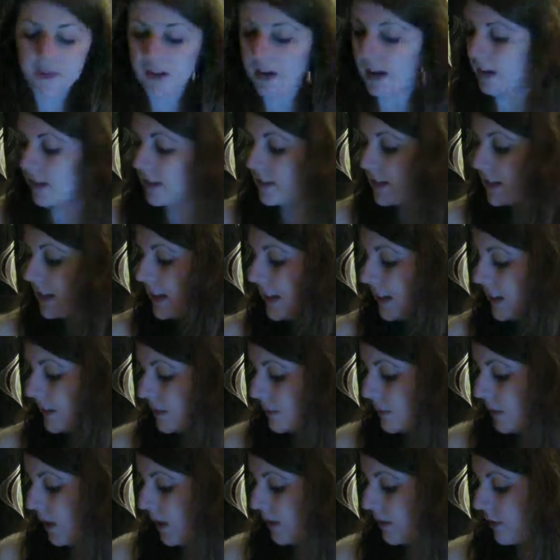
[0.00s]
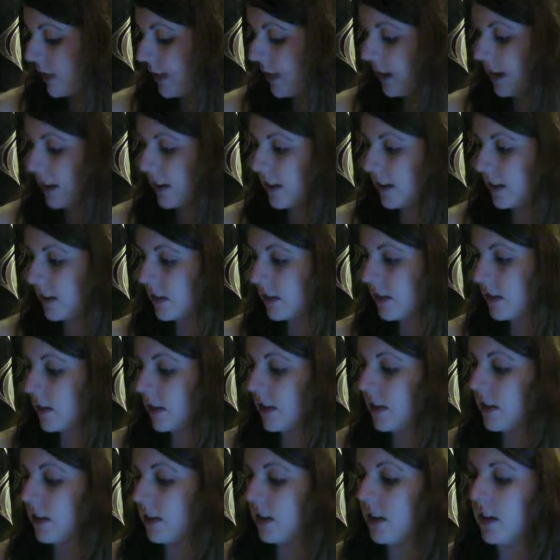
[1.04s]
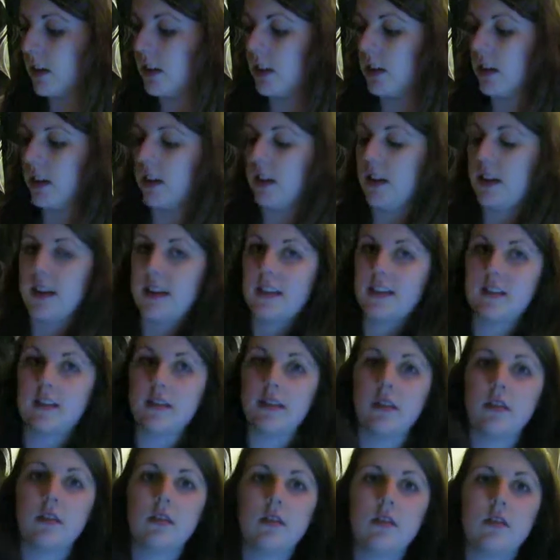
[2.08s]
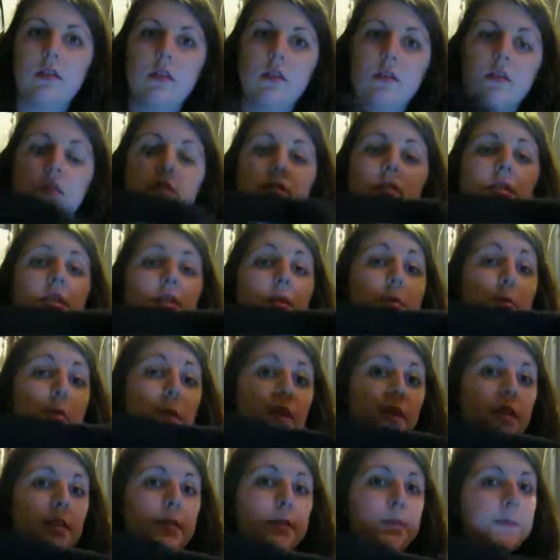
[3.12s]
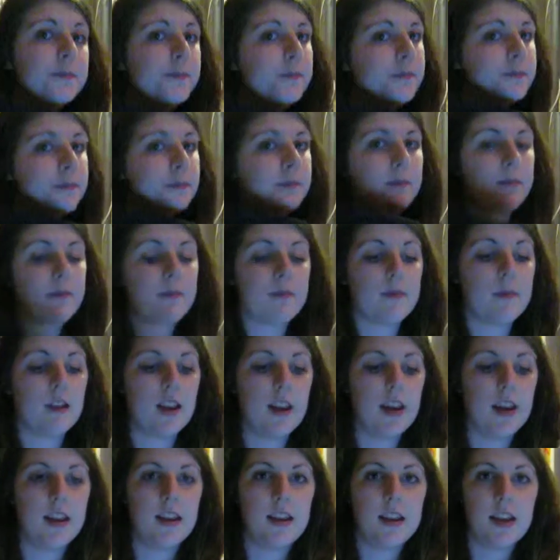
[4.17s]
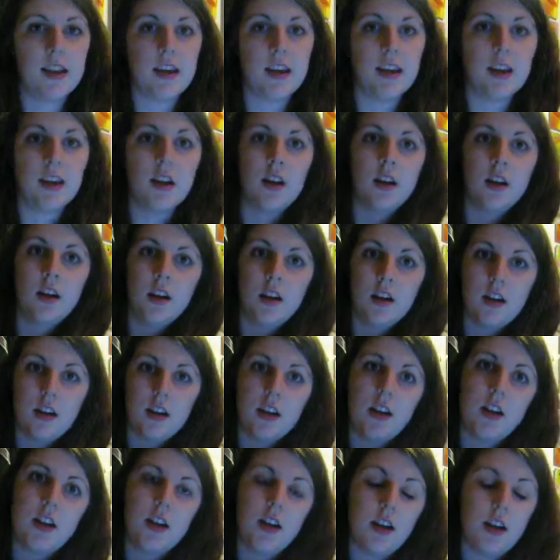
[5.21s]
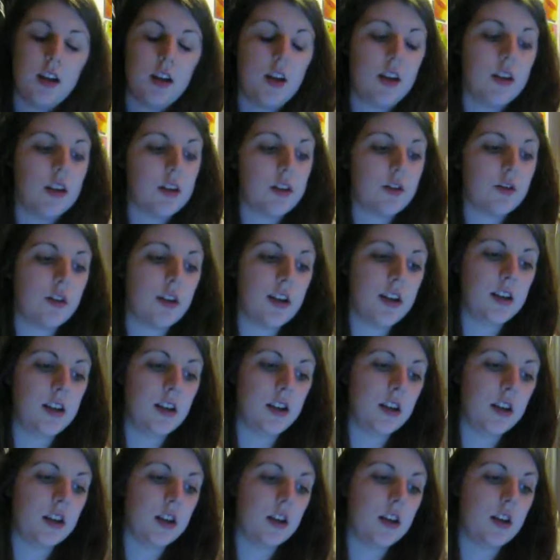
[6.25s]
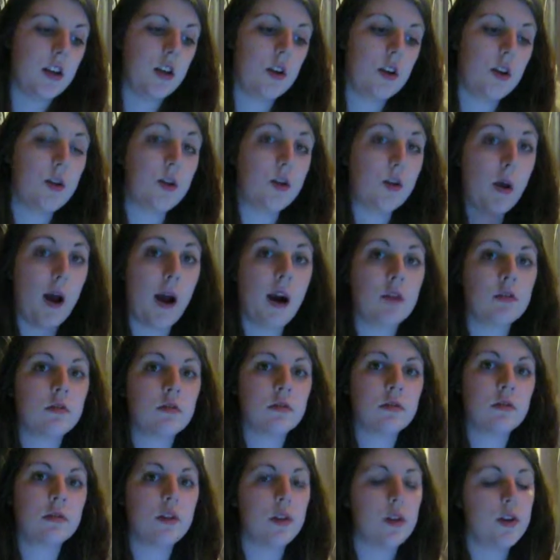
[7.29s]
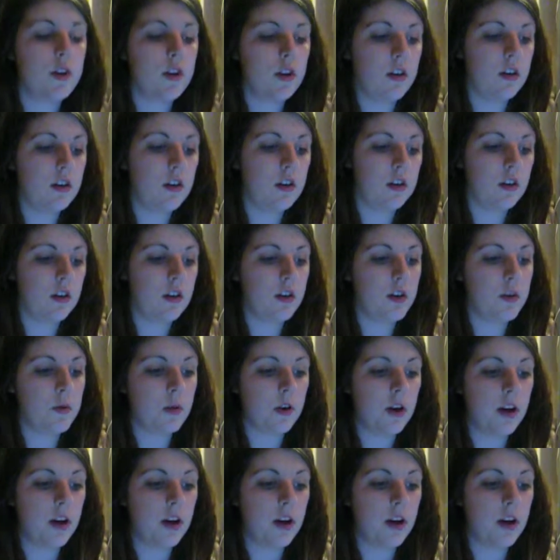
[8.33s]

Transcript: And he's wearing this jumper in the trailer throughout, so that you will